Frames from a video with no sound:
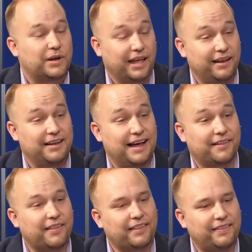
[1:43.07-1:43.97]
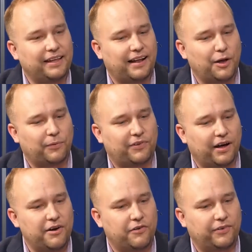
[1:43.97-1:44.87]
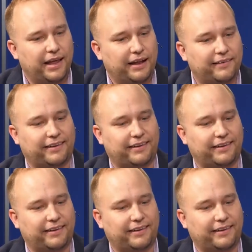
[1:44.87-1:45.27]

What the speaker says: We can, yeah. I think it helps to understand,